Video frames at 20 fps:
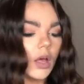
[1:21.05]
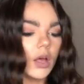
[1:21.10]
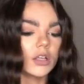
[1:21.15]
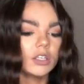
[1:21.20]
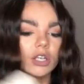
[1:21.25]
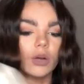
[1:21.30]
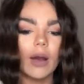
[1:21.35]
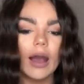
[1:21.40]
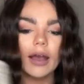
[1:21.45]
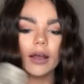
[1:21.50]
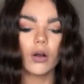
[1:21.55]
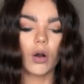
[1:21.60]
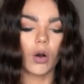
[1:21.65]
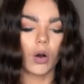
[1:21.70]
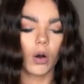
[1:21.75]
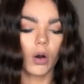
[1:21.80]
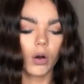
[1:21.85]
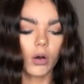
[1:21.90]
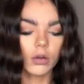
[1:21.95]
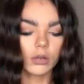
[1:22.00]
So I
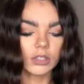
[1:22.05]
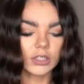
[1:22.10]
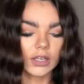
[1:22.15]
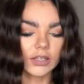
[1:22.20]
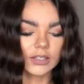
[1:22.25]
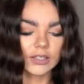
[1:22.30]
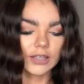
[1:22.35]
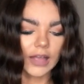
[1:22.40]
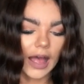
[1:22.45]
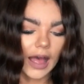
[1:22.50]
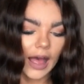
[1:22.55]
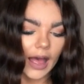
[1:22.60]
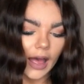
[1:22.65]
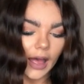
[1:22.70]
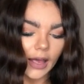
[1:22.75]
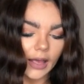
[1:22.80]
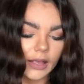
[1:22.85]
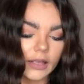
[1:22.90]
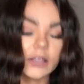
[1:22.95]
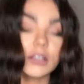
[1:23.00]
got a
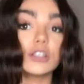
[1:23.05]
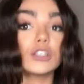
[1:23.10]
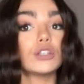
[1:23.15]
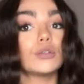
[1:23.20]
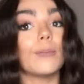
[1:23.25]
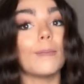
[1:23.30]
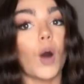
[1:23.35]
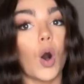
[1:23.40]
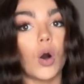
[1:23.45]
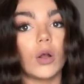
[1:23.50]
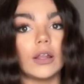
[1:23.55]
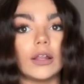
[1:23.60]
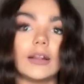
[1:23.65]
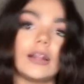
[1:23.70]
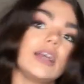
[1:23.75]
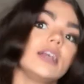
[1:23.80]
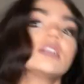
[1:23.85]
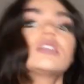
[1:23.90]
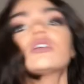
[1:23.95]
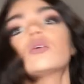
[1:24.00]
size small in
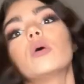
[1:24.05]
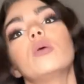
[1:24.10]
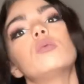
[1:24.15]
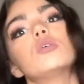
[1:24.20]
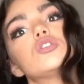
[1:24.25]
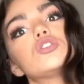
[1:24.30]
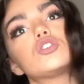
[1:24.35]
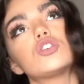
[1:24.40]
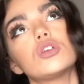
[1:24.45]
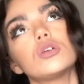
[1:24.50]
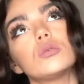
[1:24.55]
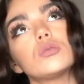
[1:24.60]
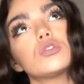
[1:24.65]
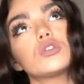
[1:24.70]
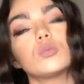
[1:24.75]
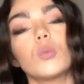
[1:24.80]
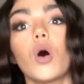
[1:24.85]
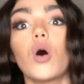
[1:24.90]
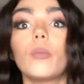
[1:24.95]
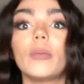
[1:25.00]
these. So it was
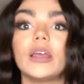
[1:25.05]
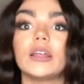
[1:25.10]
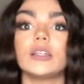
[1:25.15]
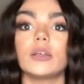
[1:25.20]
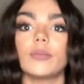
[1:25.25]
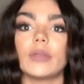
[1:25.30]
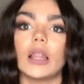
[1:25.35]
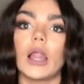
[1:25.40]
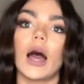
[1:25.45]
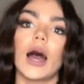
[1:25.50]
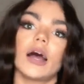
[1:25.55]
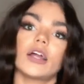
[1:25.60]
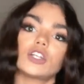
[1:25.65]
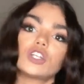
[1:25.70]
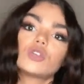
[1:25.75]
small, medium and large.